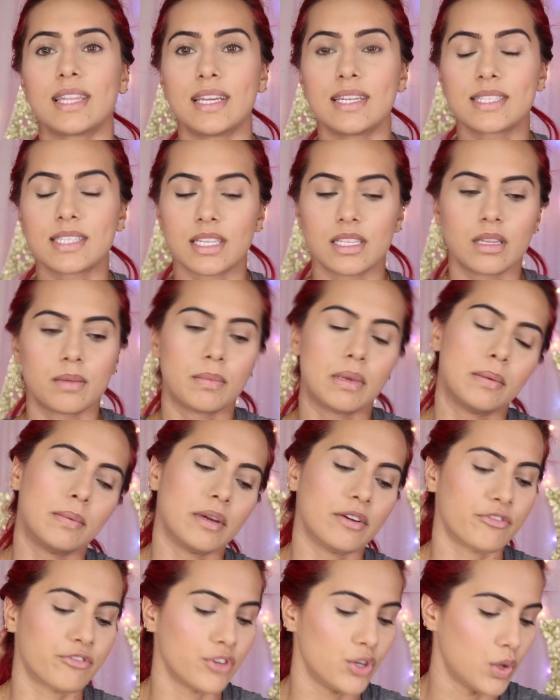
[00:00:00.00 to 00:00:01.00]
this and then maybe
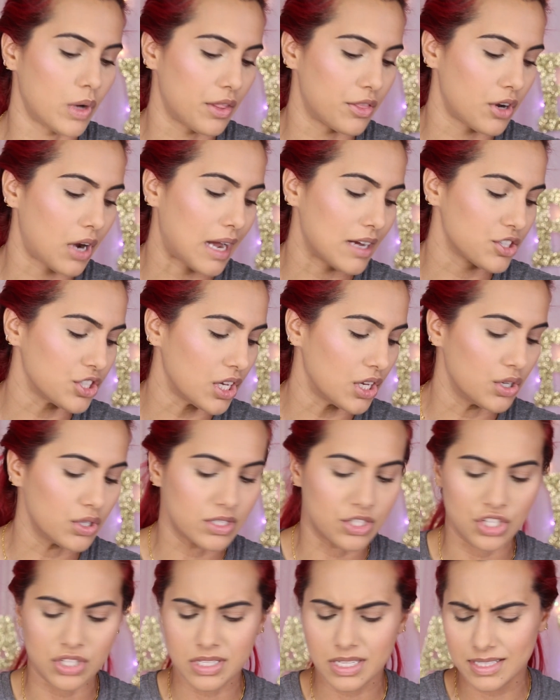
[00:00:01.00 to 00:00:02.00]
a few other
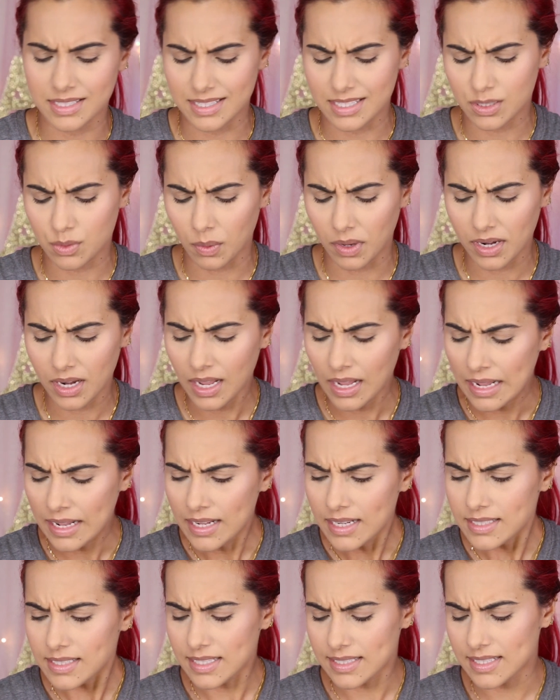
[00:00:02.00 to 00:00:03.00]
eyeshadows, just because this one
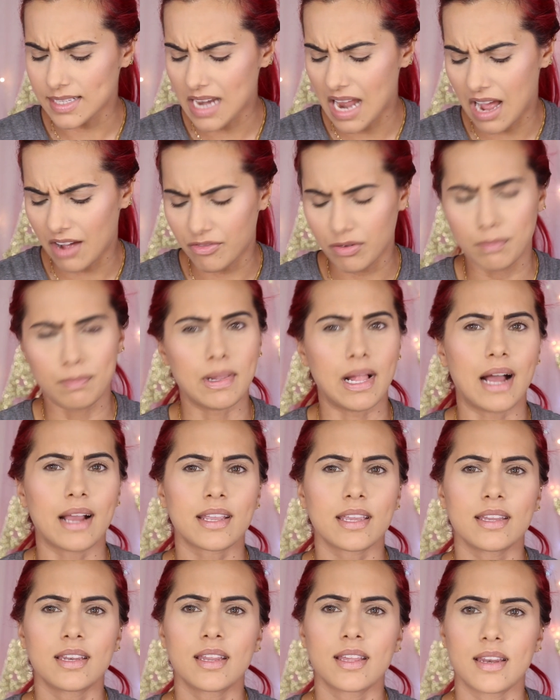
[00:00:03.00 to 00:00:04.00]
doesn't have a
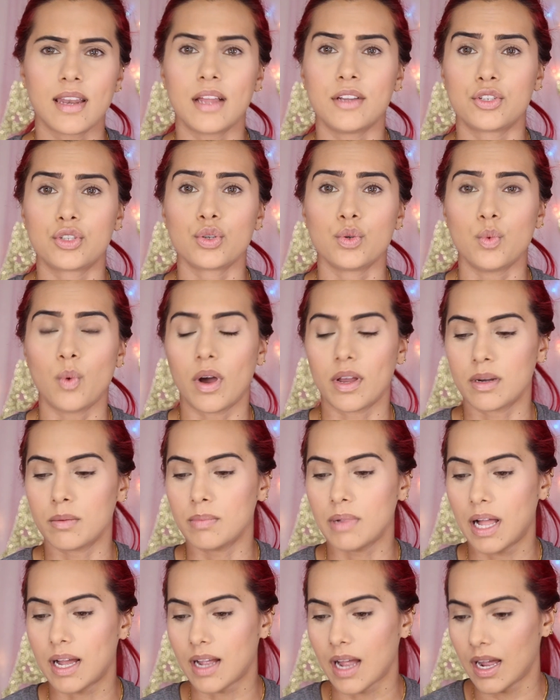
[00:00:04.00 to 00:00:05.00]
black in it and I do want a
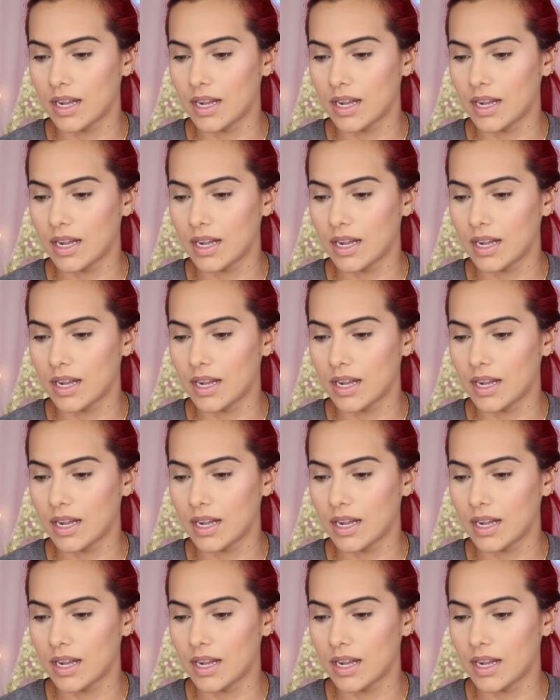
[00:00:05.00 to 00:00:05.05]
black